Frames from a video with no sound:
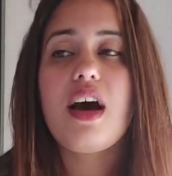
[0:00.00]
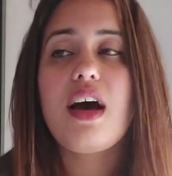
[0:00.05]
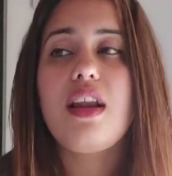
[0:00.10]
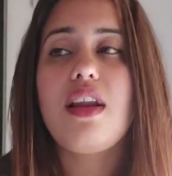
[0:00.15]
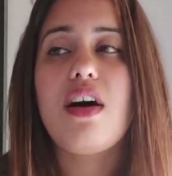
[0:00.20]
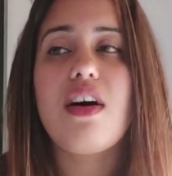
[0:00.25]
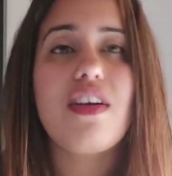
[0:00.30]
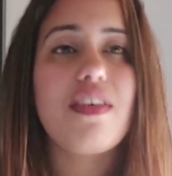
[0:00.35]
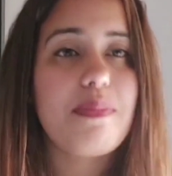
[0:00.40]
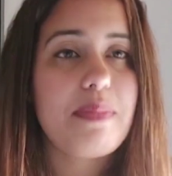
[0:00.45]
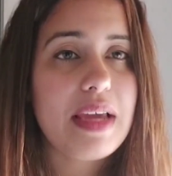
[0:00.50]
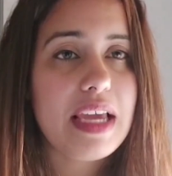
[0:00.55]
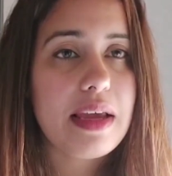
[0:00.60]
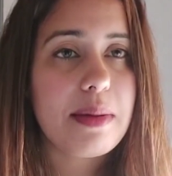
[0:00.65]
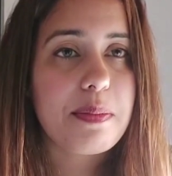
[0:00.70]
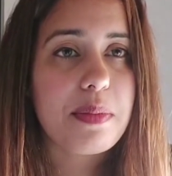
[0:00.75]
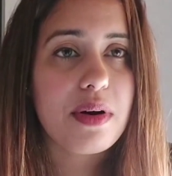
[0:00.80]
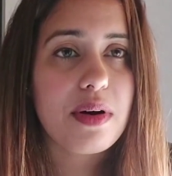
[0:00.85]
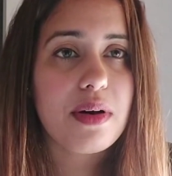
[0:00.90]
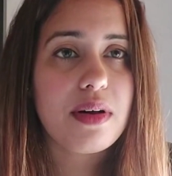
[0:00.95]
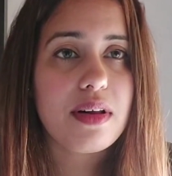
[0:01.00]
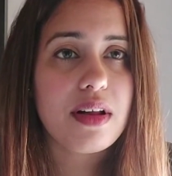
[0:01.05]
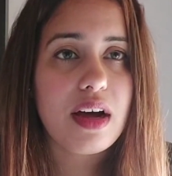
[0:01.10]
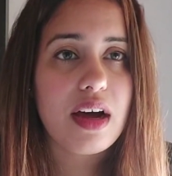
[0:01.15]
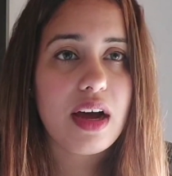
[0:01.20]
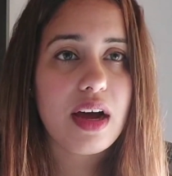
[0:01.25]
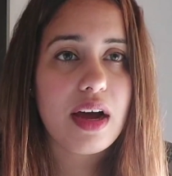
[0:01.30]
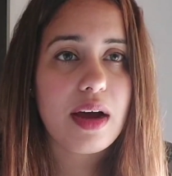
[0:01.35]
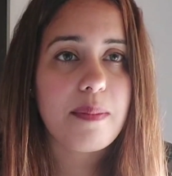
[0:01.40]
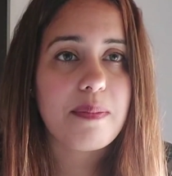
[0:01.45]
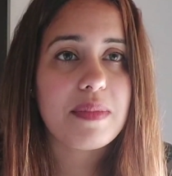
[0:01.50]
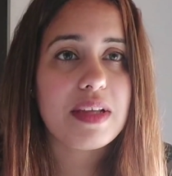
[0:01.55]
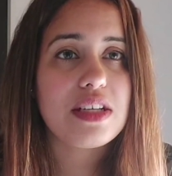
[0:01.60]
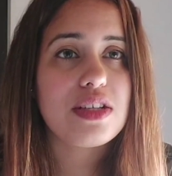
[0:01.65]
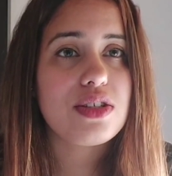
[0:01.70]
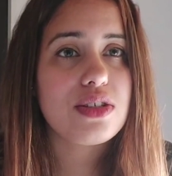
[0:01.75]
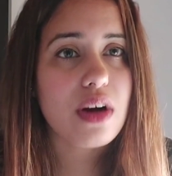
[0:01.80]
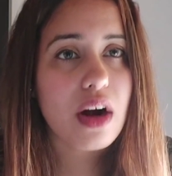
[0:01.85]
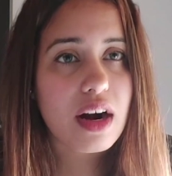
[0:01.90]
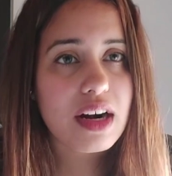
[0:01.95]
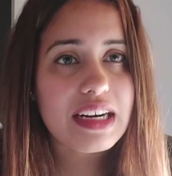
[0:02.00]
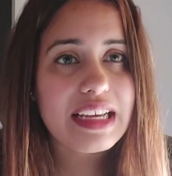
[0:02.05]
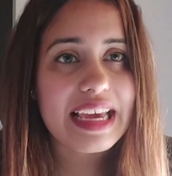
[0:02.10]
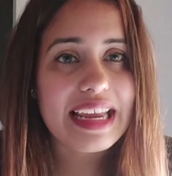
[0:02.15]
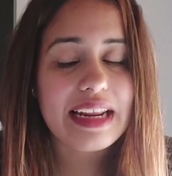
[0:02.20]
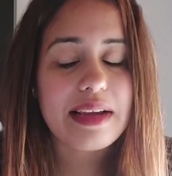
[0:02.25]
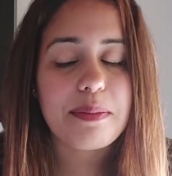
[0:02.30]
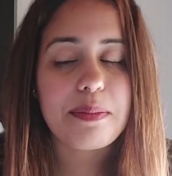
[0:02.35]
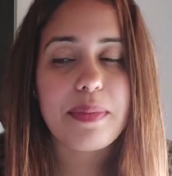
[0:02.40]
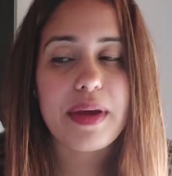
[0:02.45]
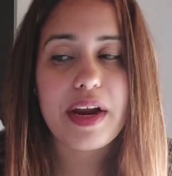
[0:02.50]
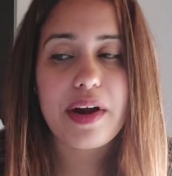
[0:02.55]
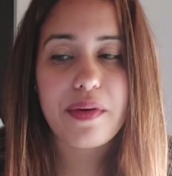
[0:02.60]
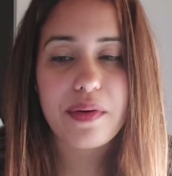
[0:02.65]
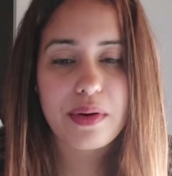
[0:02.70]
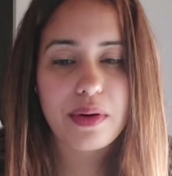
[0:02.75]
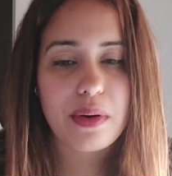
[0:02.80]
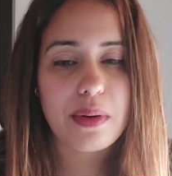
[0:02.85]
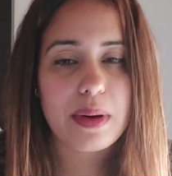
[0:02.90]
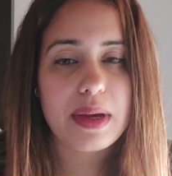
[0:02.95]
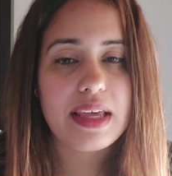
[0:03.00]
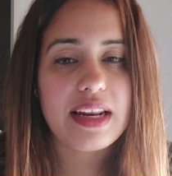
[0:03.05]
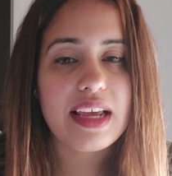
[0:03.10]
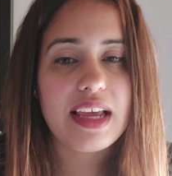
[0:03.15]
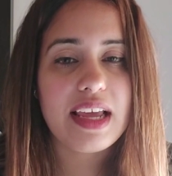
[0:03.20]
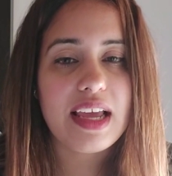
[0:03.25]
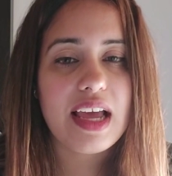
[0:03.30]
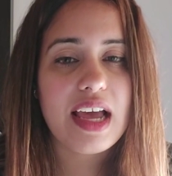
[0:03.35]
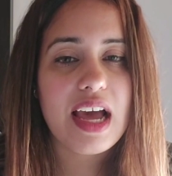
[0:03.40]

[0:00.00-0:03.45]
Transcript: A lot of people, they start getting paranoid,